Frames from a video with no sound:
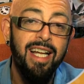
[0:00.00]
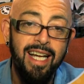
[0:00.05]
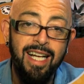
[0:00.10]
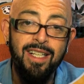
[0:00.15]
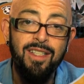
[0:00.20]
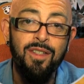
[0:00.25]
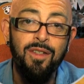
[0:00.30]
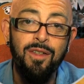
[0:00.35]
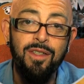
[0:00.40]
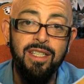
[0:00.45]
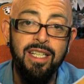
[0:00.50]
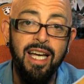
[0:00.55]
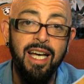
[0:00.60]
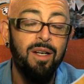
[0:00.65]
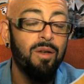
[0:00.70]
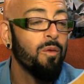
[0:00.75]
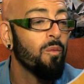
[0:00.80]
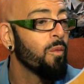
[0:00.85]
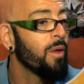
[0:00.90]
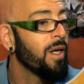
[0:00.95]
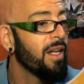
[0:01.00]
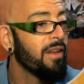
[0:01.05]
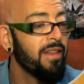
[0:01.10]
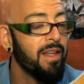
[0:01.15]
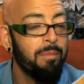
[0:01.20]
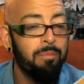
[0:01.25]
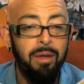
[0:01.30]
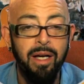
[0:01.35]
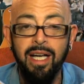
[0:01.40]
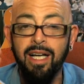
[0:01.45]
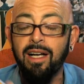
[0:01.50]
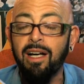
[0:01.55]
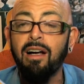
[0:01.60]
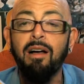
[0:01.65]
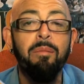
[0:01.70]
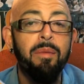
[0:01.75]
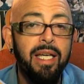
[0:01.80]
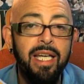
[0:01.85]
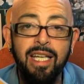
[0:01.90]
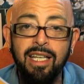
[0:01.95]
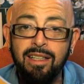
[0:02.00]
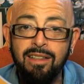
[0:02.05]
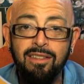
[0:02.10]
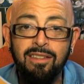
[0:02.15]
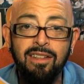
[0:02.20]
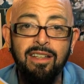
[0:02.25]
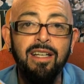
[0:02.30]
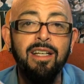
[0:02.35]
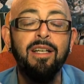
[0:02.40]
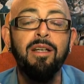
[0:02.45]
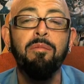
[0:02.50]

answered yet, well then by all means,